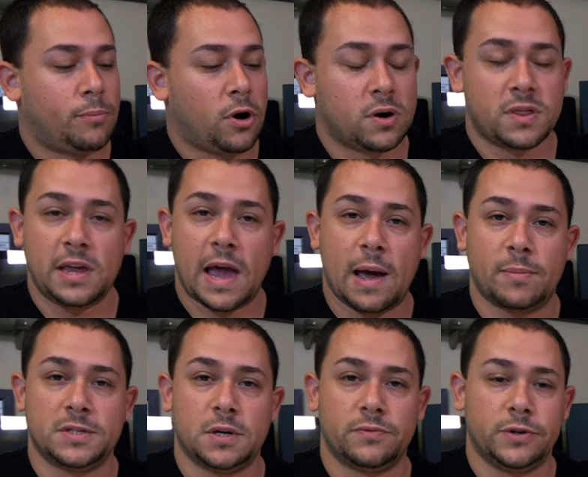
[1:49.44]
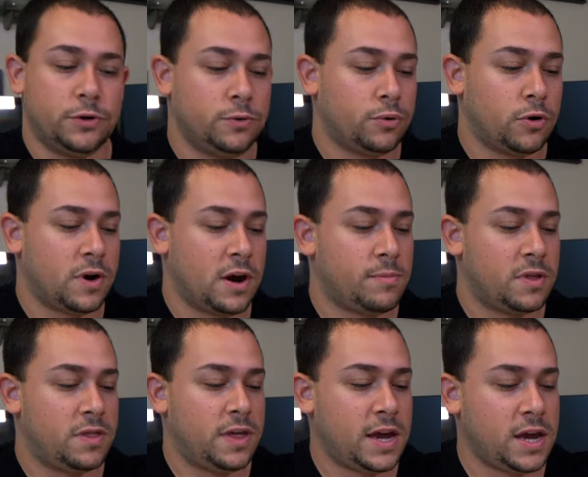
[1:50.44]
part of the Amazon Renewed
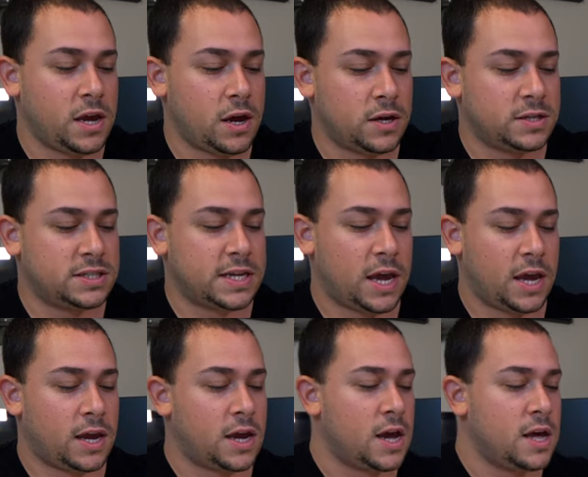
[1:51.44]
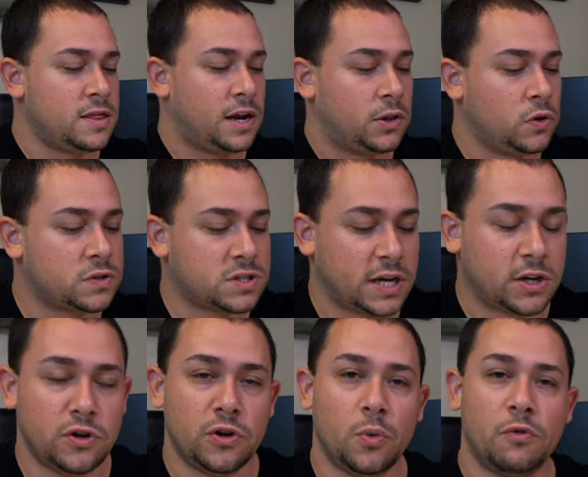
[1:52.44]
program, they say that it looks
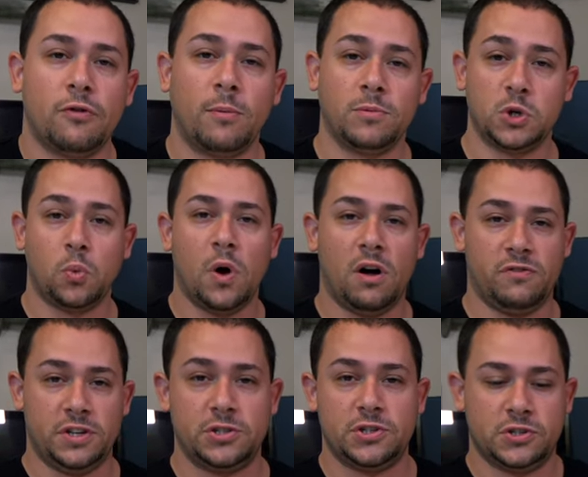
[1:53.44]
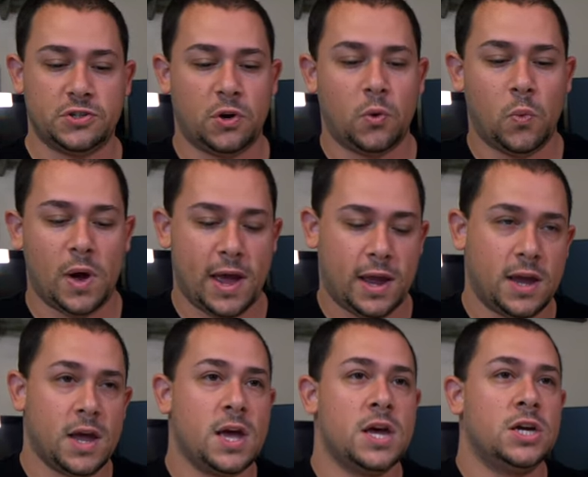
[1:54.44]
like new from 12 inches away.
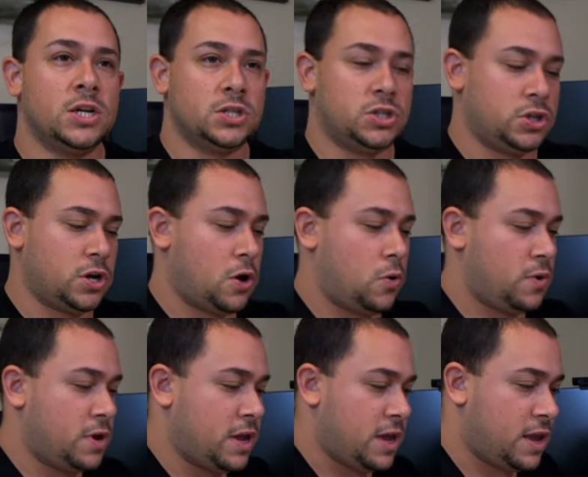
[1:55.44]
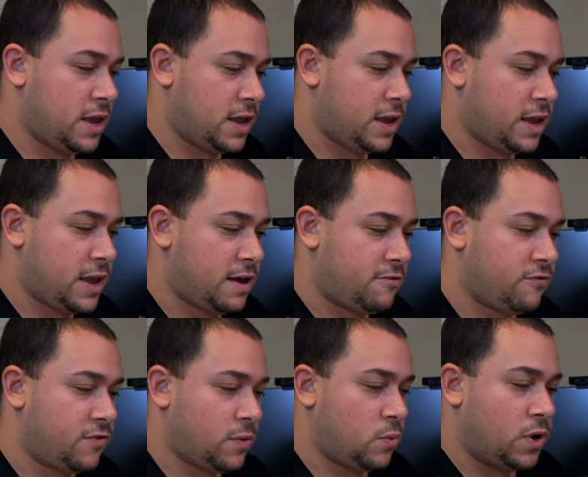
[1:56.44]
So
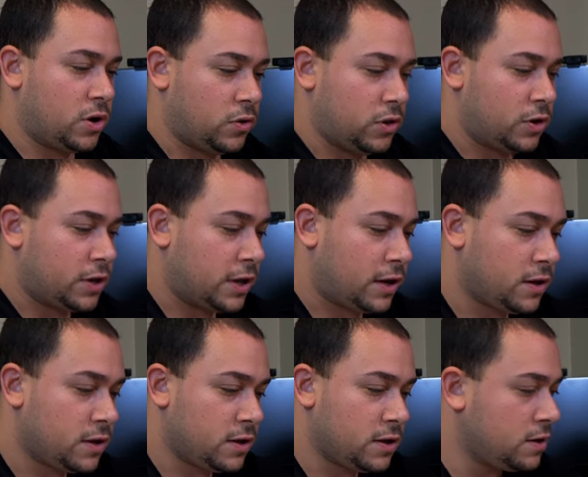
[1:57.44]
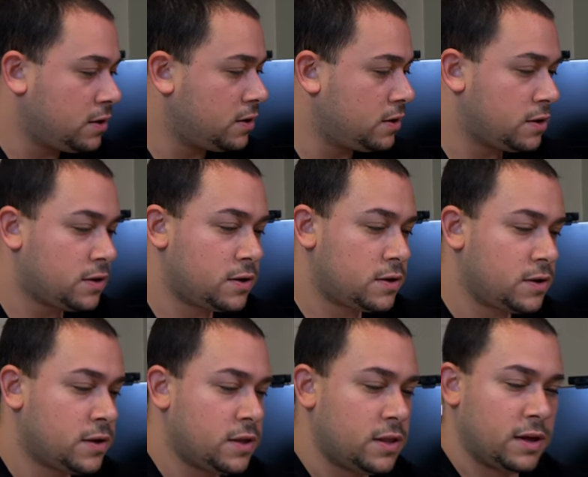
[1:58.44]
if we're looking,
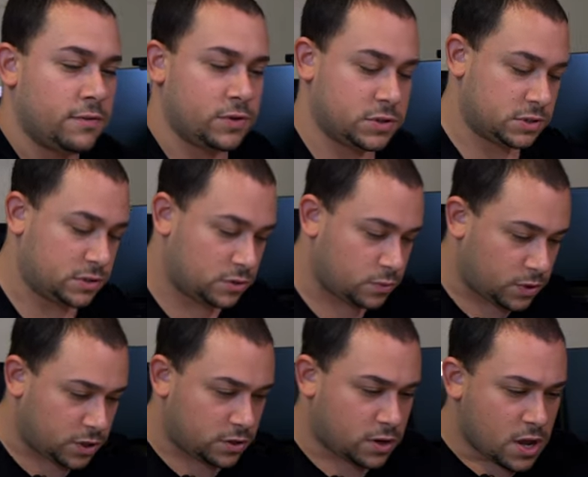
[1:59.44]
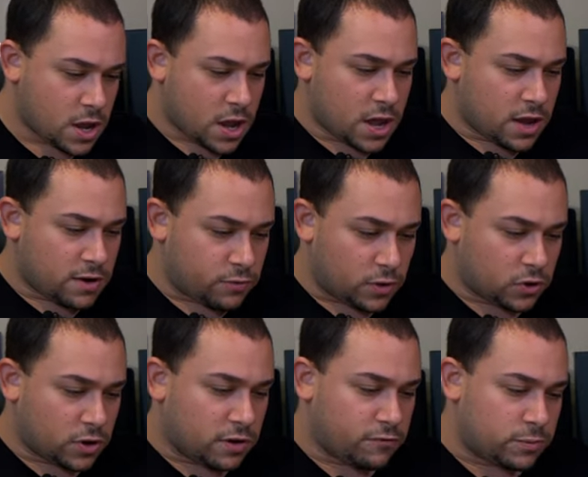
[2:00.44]
that feels a little weird. If we're
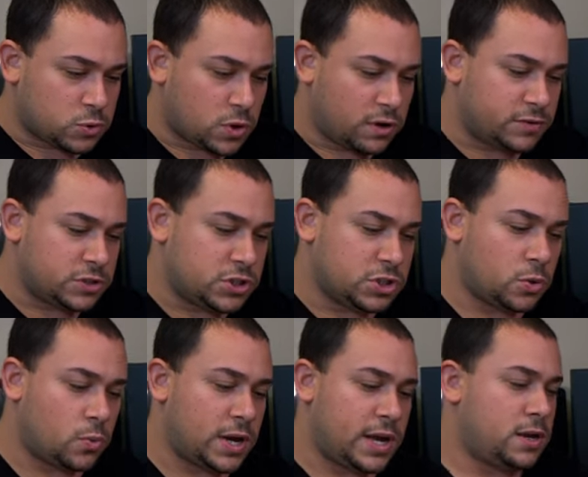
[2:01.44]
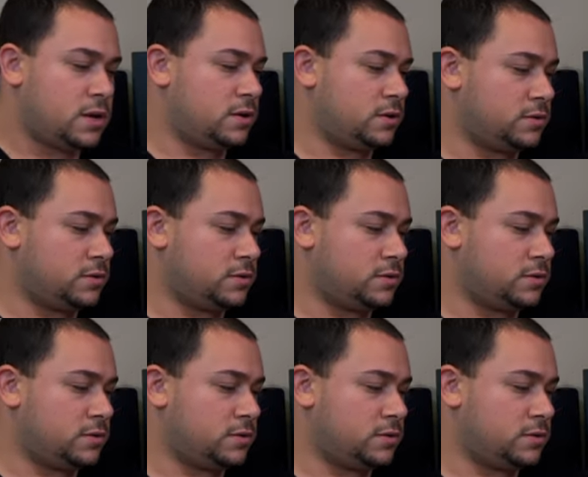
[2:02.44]
looking from 12 inches away,